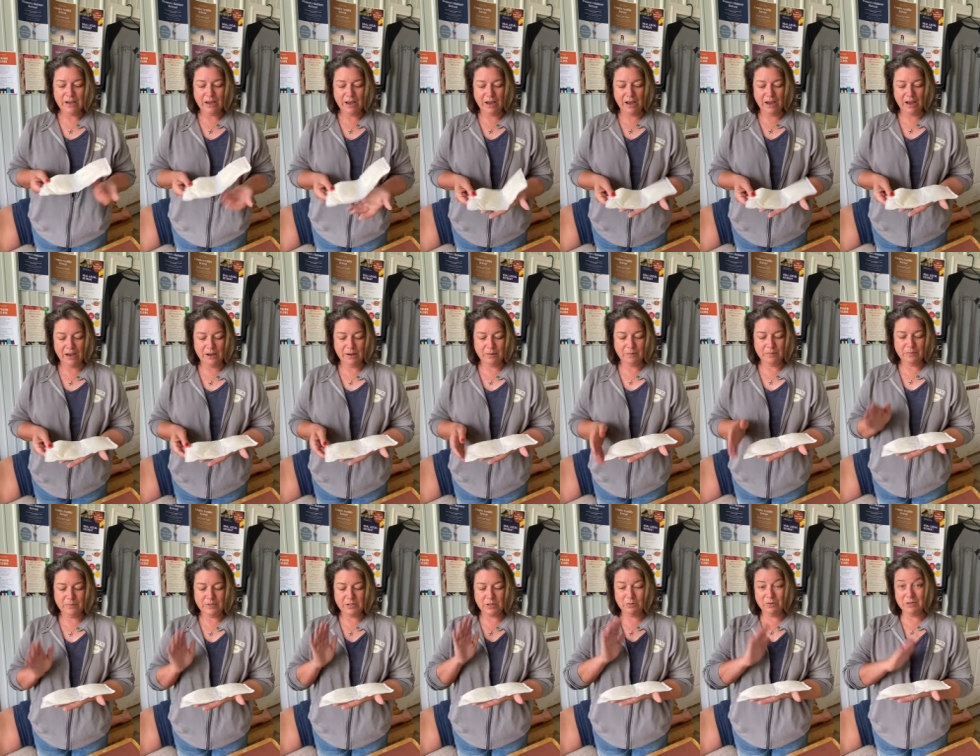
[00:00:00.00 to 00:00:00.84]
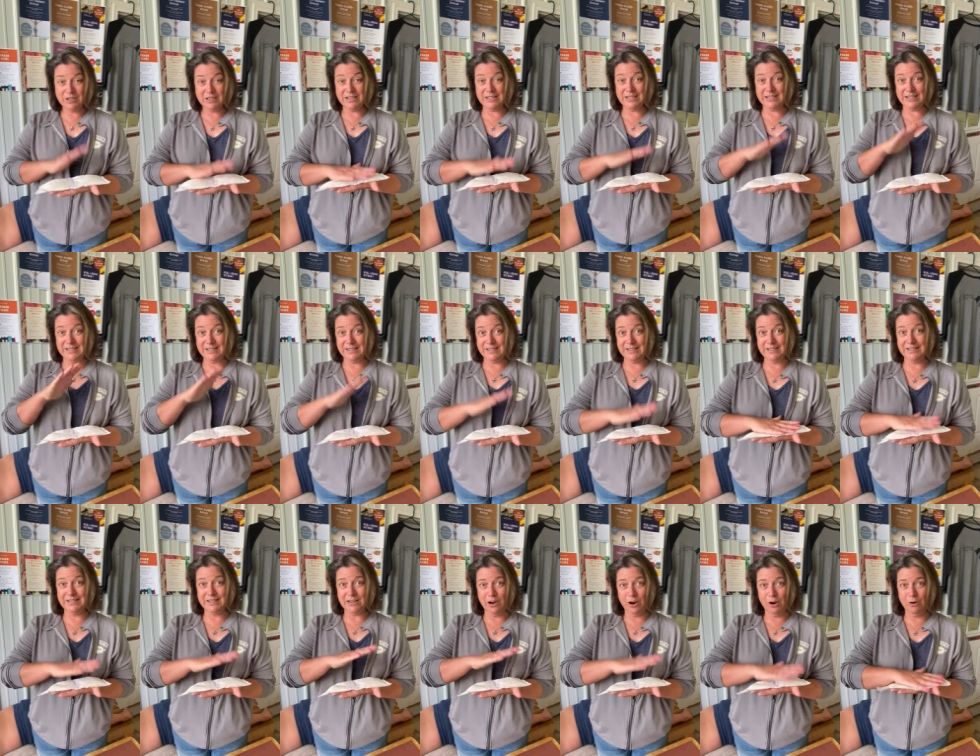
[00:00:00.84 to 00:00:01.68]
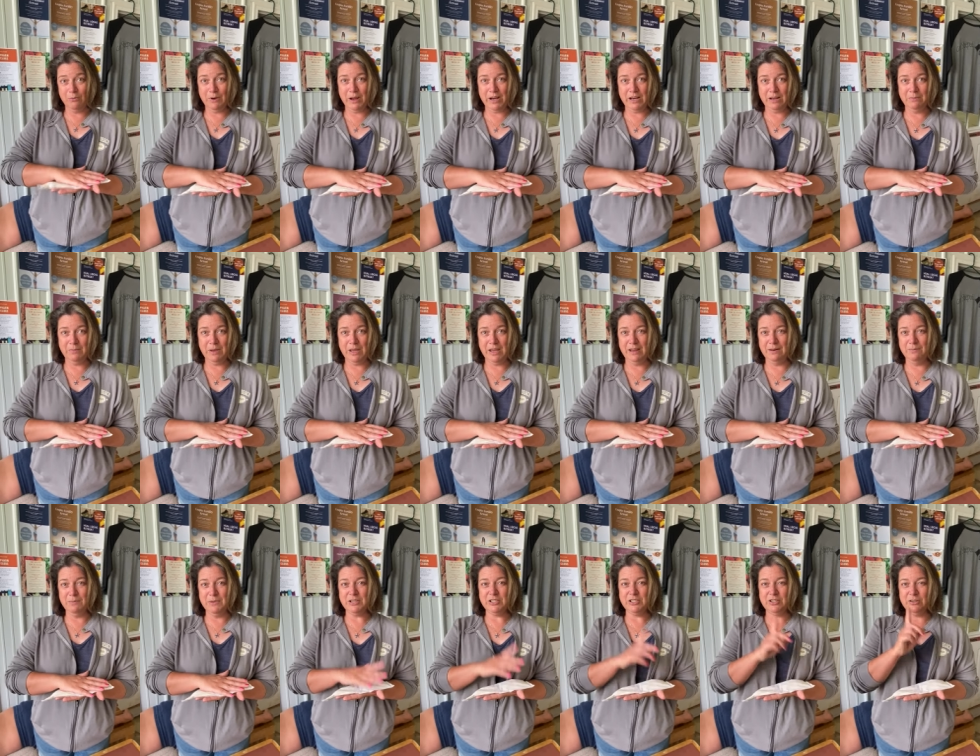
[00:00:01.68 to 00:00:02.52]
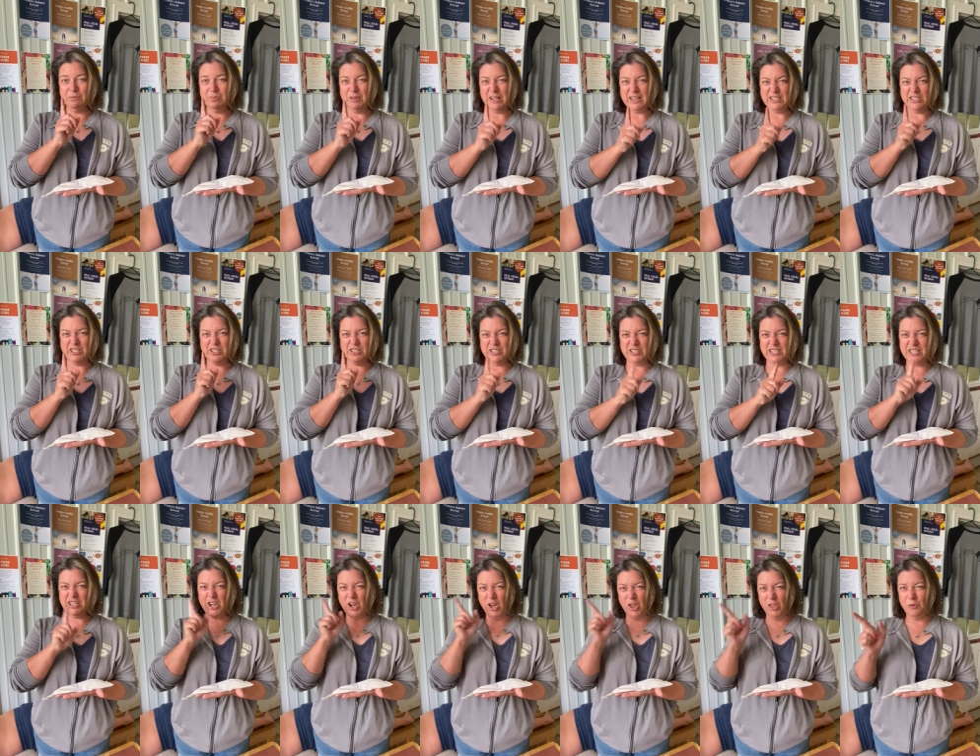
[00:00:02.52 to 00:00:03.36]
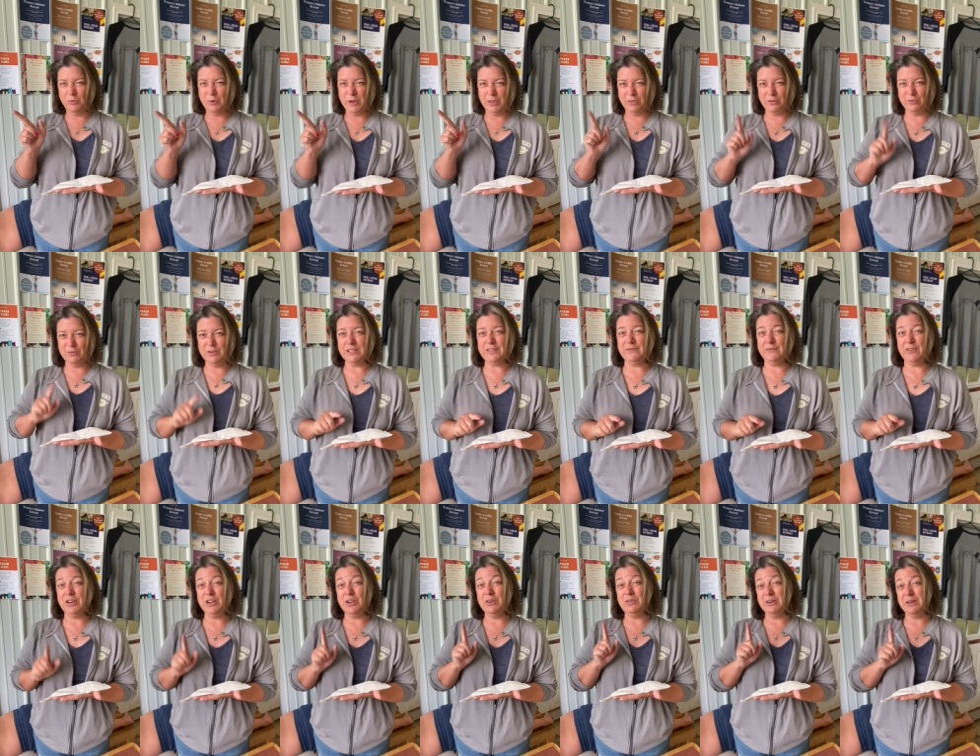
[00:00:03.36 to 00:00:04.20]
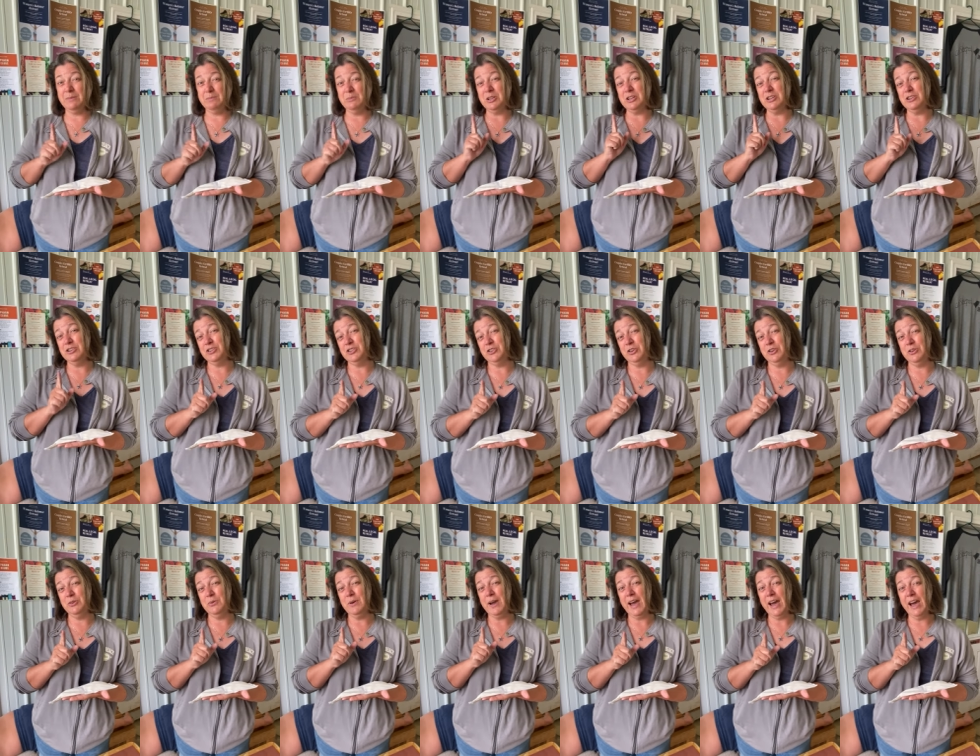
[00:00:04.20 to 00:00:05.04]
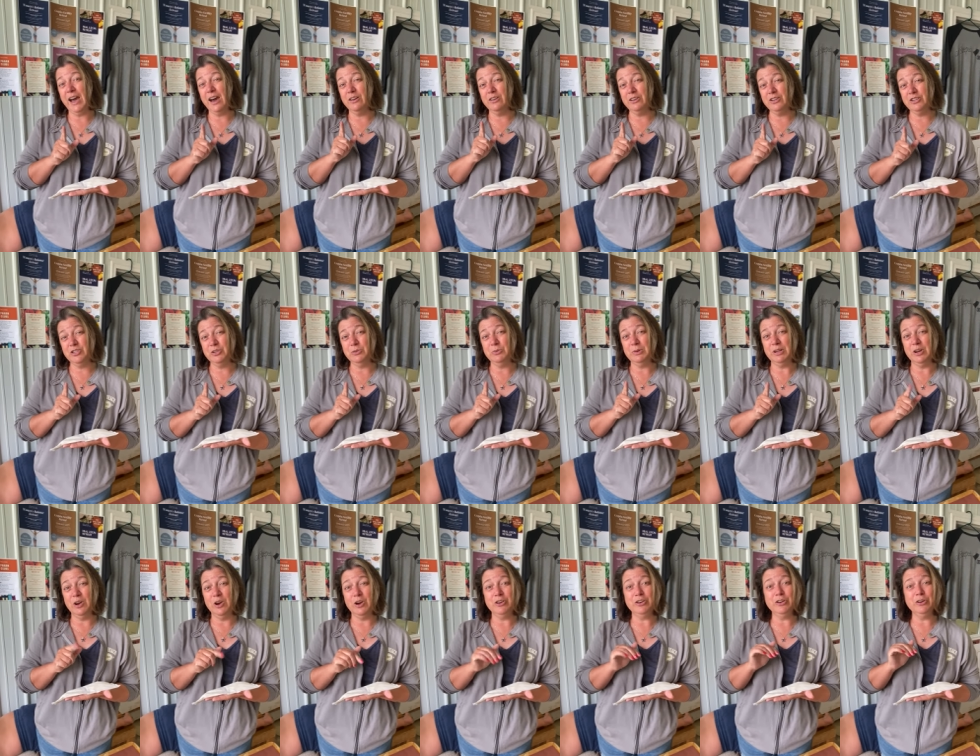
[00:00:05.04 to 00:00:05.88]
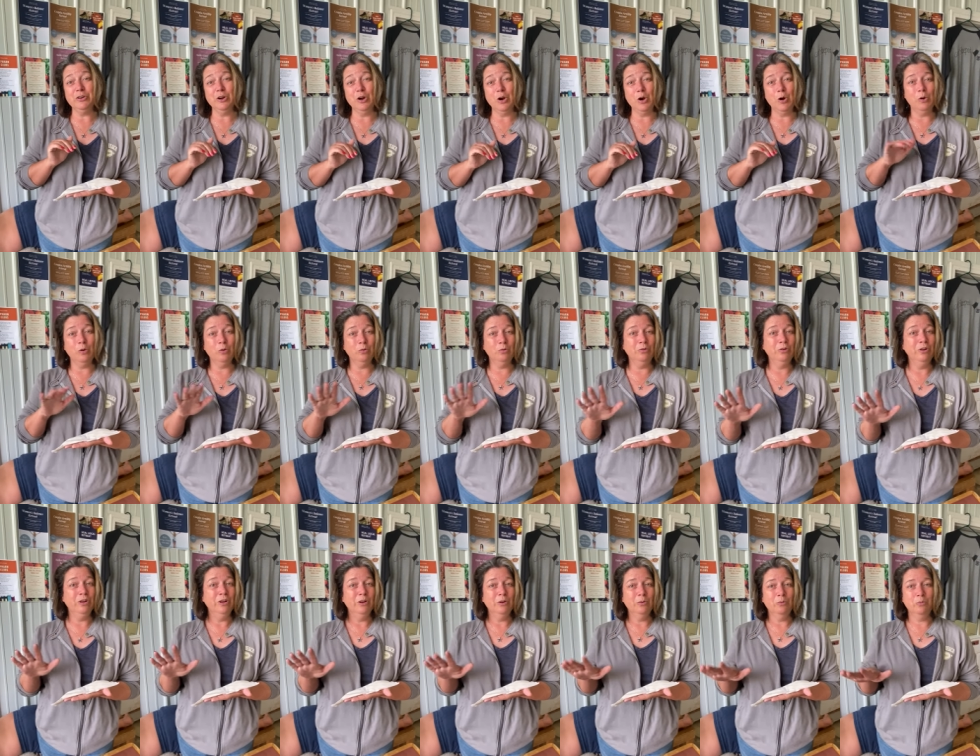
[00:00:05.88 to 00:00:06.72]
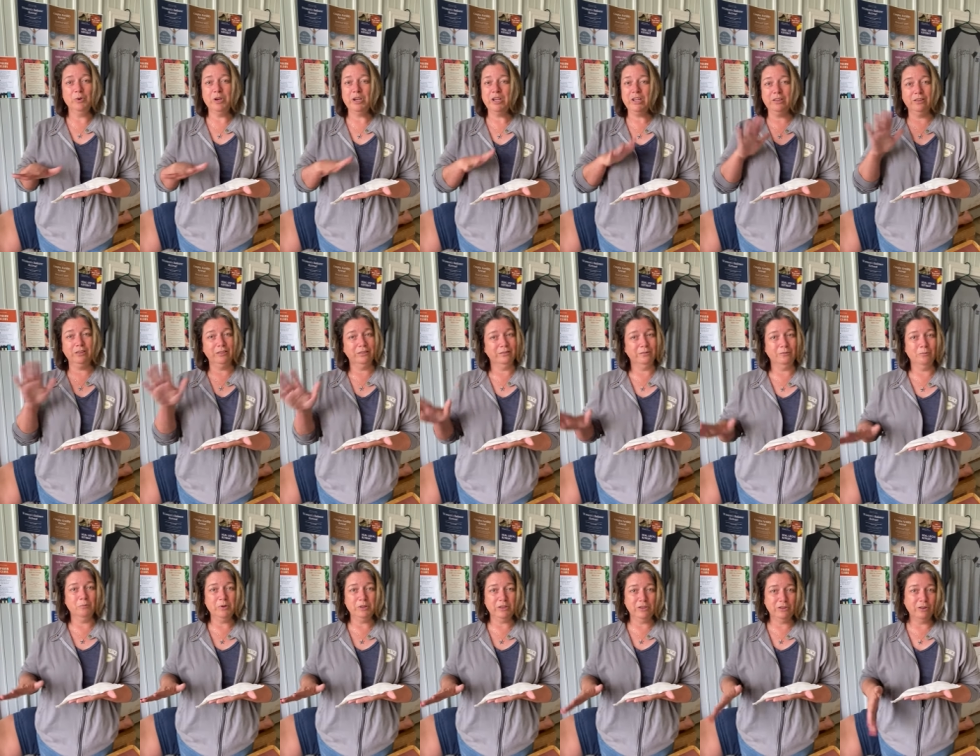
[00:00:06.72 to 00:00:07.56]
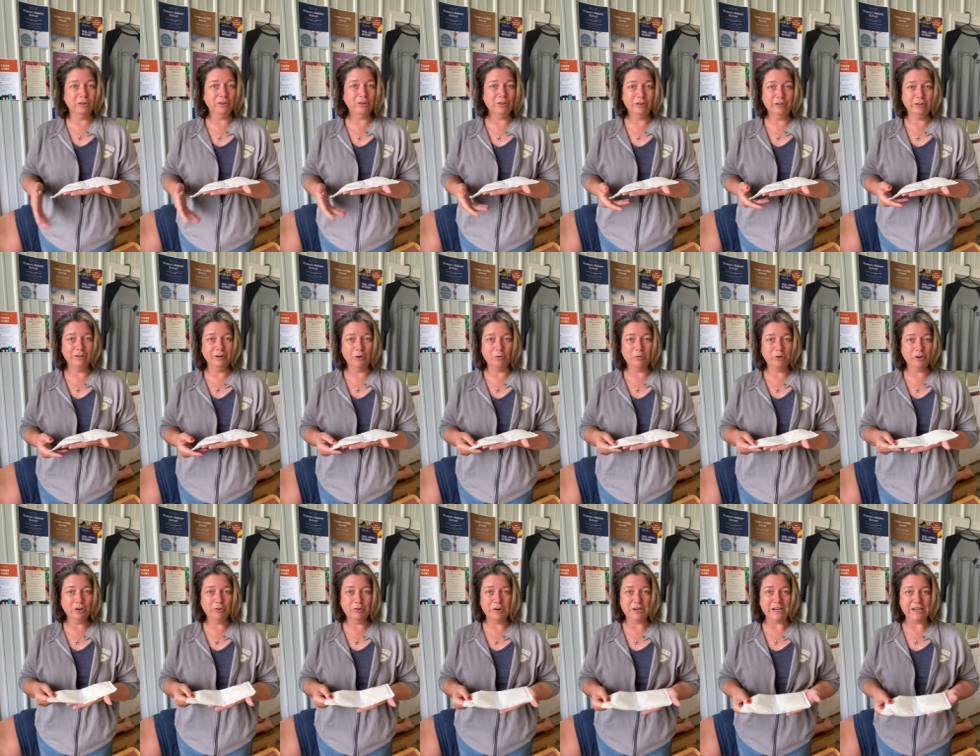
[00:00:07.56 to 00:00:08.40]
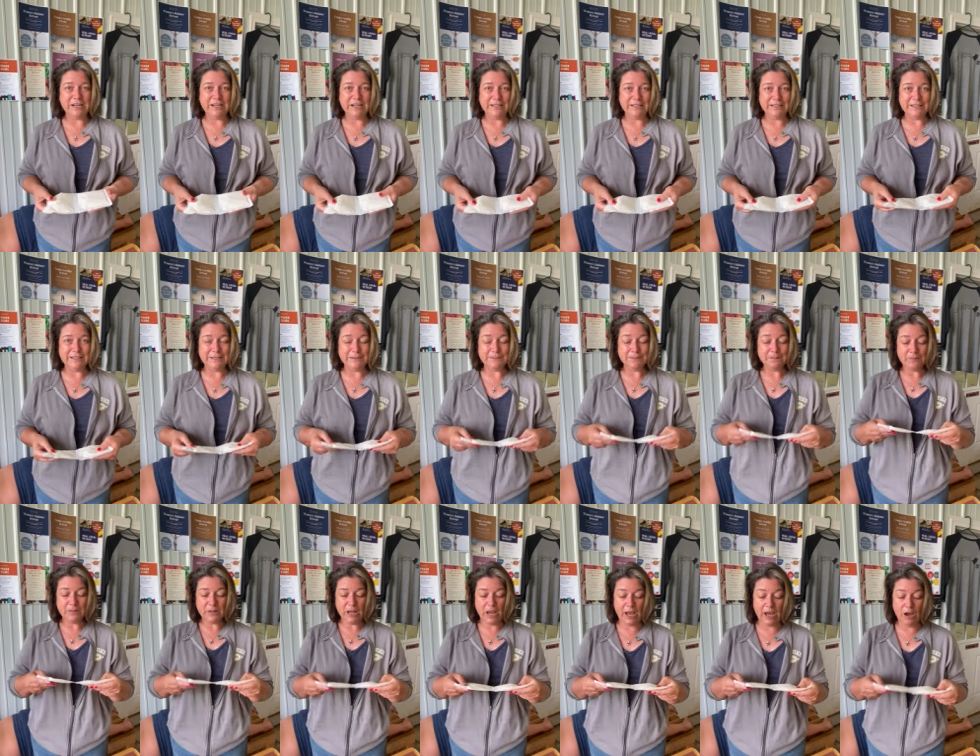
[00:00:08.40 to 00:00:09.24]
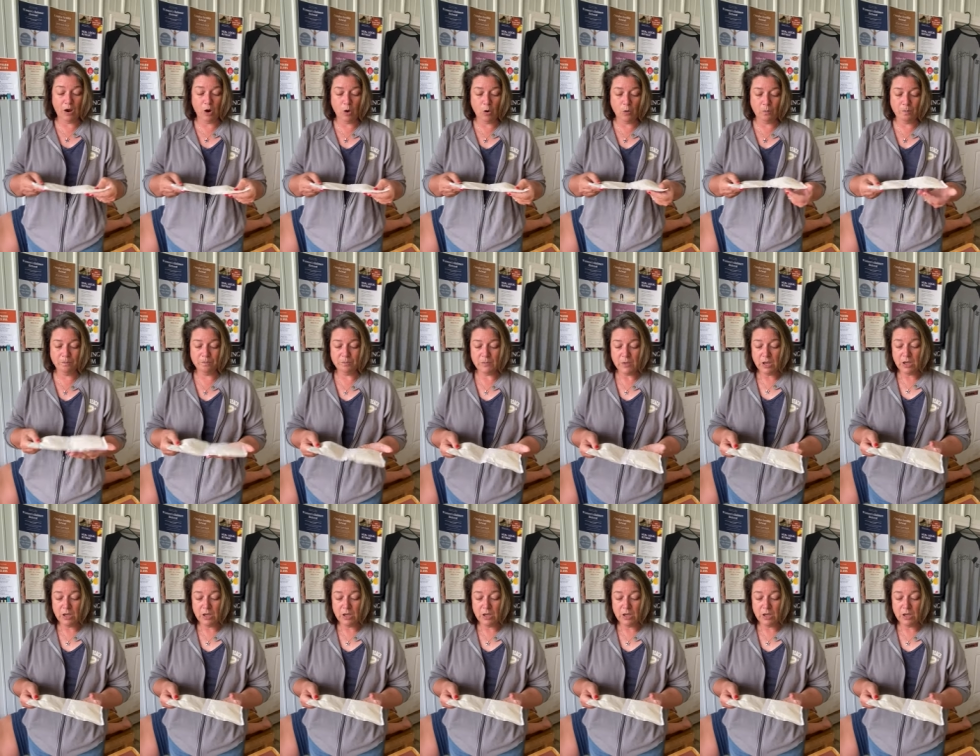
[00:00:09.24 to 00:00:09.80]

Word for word: Um, so this is our ready-made mustard plaster. Stick all the way through this video and I'm gonna show you how to do it on your own with, with your own ingredients at home.